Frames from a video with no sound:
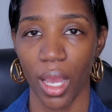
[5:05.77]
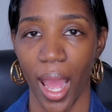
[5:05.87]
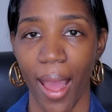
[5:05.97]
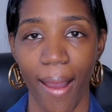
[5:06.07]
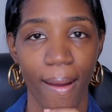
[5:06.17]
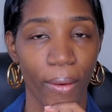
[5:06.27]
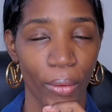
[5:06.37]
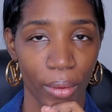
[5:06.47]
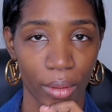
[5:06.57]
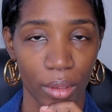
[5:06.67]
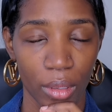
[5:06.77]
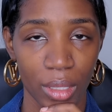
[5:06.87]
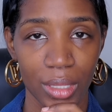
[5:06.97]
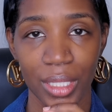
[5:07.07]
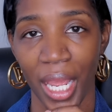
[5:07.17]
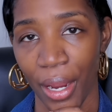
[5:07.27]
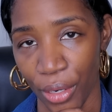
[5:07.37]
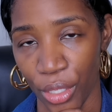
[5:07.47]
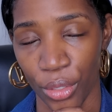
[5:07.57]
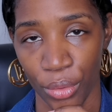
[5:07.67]
How dare
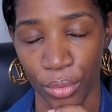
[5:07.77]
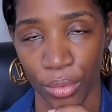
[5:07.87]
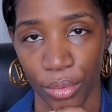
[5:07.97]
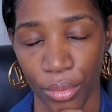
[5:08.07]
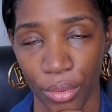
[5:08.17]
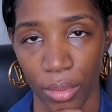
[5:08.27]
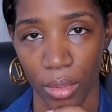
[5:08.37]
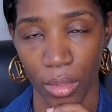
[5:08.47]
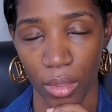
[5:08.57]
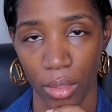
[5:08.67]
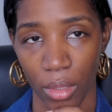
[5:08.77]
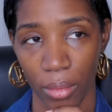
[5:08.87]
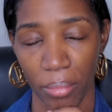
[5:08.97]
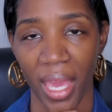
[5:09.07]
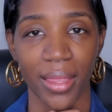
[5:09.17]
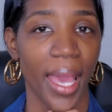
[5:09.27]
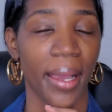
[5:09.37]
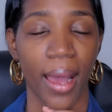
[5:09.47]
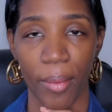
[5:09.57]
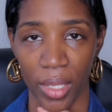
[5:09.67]
you make
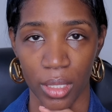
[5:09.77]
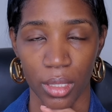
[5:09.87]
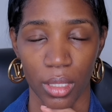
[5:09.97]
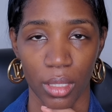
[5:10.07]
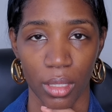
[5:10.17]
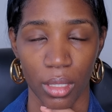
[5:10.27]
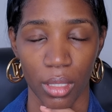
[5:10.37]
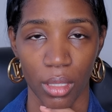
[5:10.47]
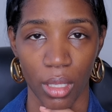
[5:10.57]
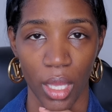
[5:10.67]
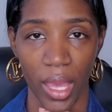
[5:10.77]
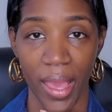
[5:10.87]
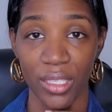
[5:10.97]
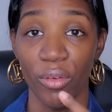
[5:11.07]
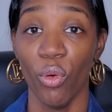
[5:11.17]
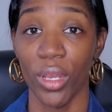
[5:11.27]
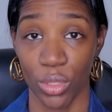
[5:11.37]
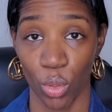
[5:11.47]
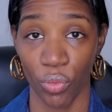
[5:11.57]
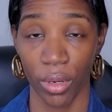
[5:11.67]
that comment? It's a
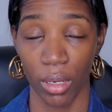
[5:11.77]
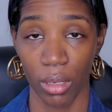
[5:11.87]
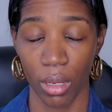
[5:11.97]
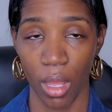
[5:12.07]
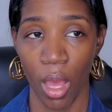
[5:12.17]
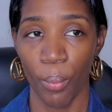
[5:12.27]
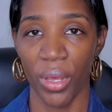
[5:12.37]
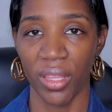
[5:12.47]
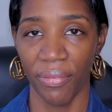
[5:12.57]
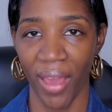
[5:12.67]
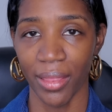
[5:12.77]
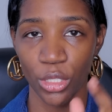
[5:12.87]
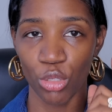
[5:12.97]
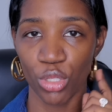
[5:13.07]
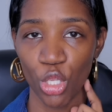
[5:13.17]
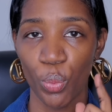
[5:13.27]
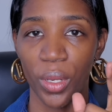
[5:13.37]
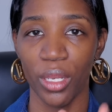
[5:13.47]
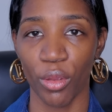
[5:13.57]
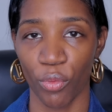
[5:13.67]
voiceover. But the fact that you still
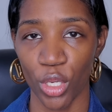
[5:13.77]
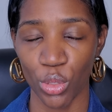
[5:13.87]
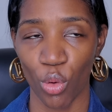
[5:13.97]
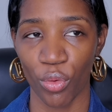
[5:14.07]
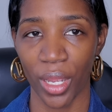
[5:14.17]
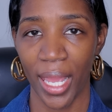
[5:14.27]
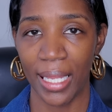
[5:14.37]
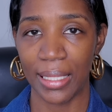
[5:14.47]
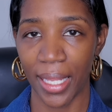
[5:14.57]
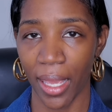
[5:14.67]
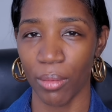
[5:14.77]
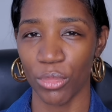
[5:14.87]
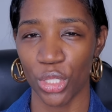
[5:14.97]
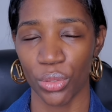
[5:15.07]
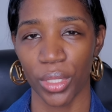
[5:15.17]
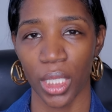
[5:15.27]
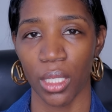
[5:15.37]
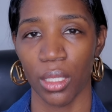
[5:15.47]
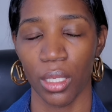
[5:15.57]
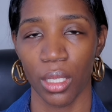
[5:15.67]
put in your voiceover, damn
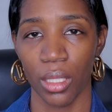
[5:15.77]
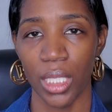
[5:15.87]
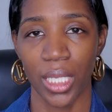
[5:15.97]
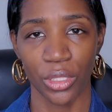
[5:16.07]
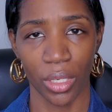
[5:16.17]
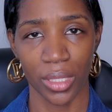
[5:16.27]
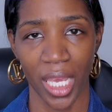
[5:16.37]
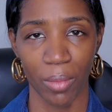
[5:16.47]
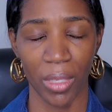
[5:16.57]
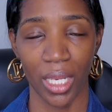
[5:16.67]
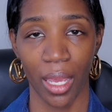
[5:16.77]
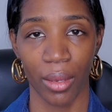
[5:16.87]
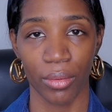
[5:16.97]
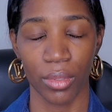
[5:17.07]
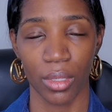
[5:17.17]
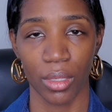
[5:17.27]
shorty, these kids trying to take me down.